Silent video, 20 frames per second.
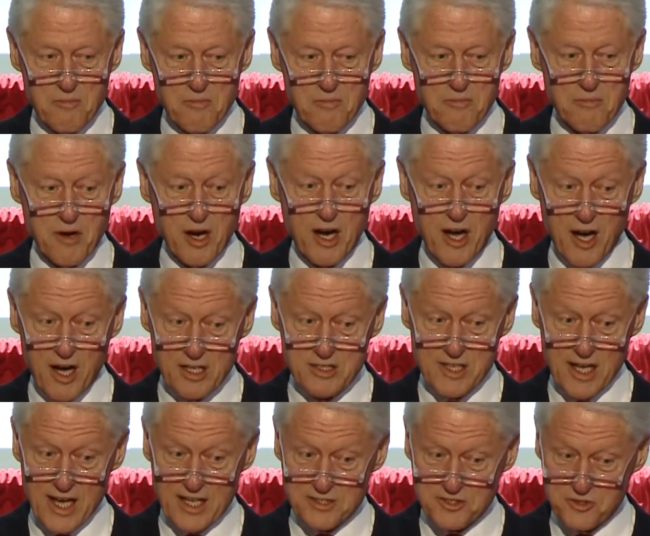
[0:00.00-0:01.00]
Because
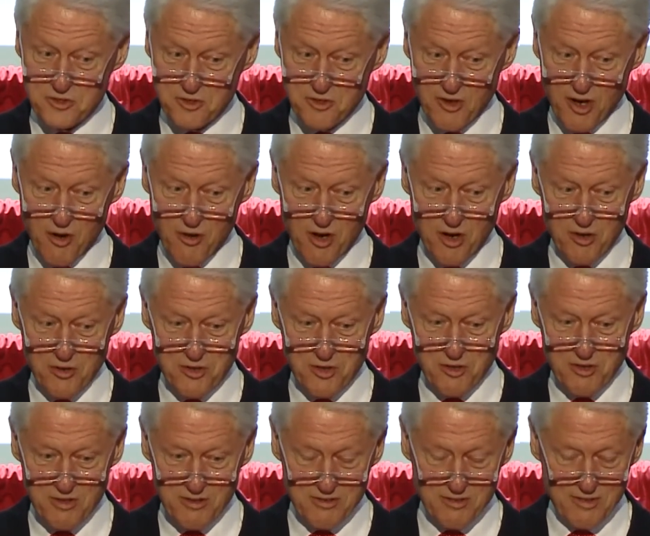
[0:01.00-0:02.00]
as you grow
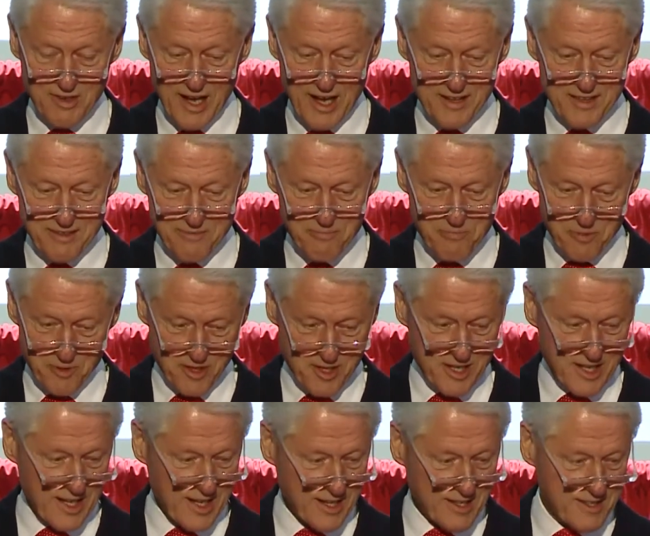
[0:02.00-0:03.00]
older, I
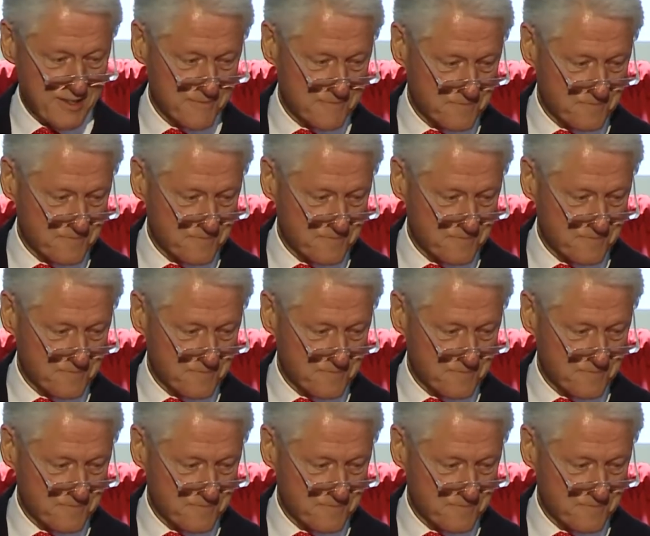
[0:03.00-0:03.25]
predict